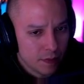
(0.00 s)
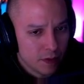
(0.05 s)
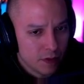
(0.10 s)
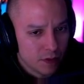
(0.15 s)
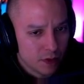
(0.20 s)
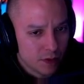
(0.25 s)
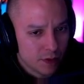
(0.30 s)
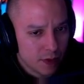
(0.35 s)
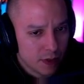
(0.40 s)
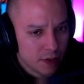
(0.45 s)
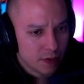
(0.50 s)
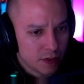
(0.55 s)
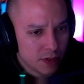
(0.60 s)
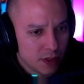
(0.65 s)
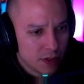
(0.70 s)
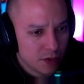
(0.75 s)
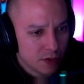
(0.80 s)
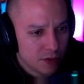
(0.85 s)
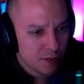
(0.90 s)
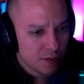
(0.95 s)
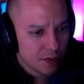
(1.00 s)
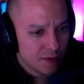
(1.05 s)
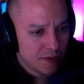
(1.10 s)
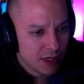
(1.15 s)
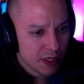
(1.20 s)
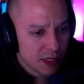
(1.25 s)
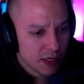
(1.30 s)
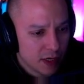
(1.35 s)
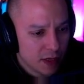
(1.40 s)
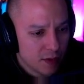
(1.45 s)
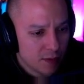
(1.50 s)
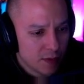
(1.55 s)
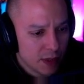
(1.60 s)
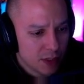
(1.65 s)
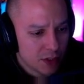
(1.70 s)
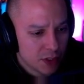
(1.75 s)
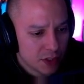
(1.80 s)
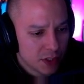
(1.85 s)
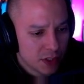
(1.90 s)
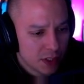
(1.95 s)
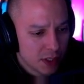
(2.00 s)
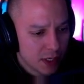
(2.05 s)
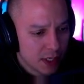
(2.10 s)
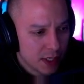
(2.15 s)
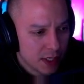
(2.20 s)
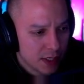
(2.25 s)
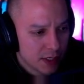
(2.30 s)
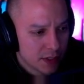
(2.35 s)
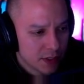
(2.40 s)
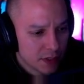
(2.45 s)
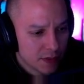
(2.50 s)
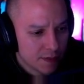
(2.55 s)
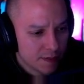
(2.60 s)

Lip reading: Overlords here to prevent cannon rushes and the likes.